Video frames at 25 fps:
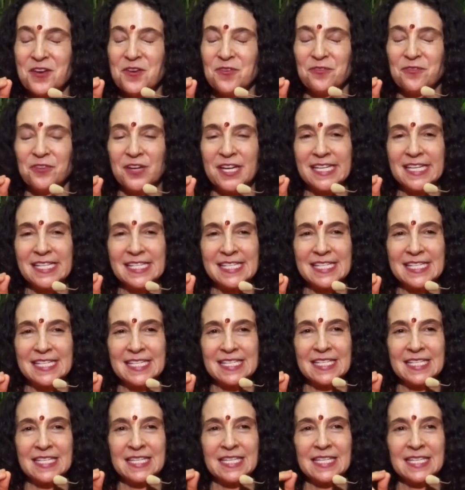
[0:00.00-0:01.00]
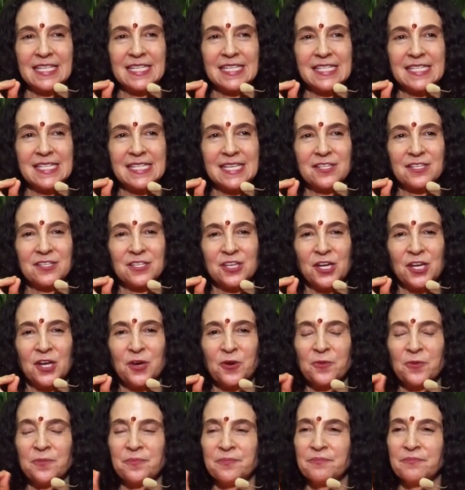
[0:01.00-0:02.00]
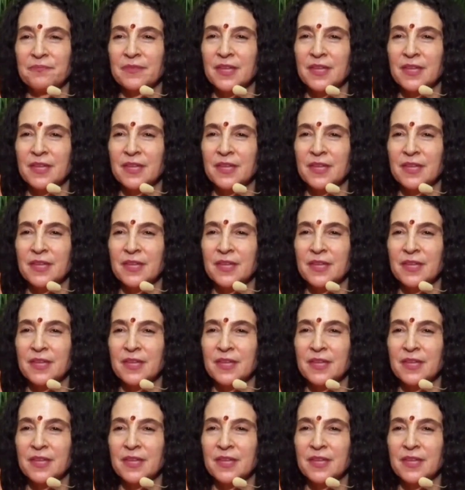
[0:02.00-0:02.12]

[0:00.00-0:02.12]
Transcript: phrases, and he says, you know,